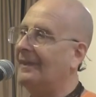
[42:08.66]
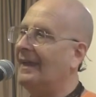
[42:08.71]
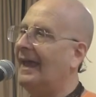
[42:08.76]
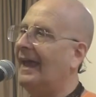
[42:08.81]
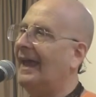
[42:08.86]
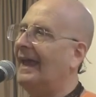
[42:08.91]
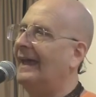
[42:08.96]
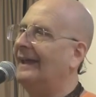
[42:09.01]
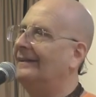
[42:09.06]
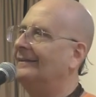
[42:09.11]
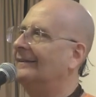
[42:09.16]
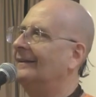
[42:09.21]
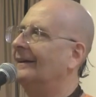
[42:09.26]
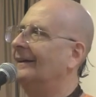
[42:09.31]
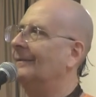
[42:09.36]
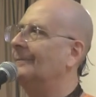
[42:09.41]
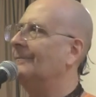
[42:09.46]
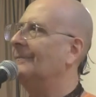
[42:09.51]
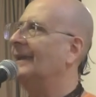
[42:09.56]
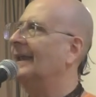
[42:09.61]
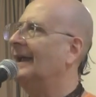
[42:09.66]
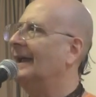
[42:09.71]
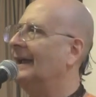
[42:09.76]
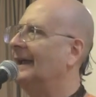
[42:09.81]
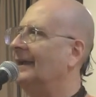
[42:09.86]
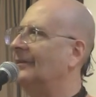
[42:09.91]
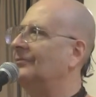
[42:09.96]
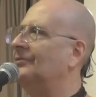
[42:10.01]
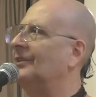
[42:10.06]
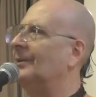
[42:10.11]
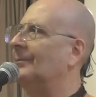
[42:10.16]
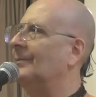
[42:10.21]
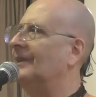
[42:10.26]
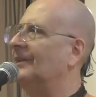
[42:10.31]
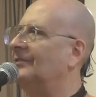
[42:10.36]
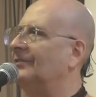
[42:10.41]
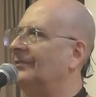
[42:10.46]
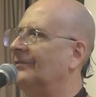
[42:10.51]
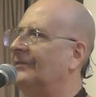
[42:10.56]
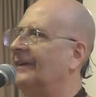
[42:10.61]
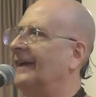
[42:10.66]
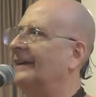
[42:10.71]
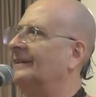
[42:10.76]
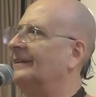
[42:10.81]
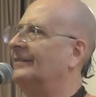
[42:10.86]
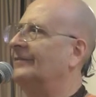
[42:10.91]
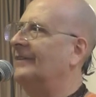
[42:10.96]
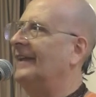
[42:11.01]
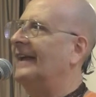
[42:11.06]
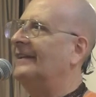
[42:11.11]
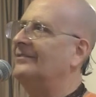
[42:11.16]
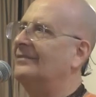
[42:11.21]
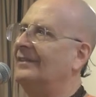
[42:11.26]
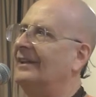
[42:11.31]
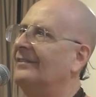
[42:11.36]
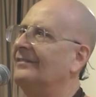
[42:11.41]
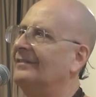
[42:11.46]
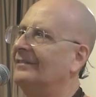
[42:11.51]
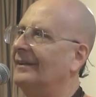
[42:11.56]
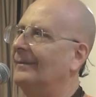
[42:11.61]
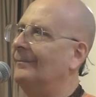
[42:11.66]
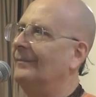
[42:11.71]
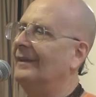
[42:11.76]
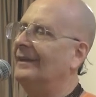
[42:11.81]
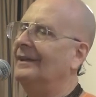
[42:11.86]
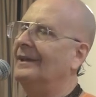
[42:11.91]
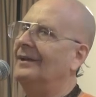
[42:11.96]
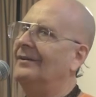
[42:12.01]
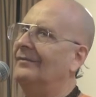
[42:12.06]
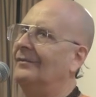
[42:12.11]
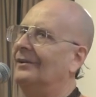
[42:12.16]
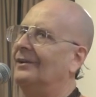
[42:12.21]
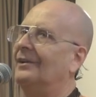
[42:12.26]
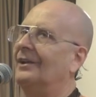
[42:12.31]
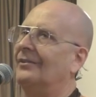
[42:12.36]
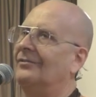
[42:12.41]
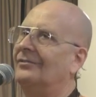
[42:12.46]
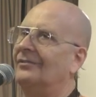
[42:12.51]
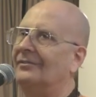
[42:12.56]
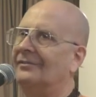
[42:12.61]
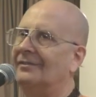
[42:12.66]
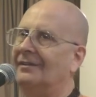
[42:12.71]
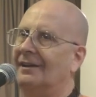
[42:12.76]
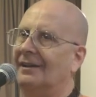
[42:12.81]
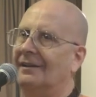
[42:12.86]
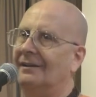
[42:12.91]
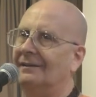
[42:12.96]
And if something's effective, that says something, and if it doesn't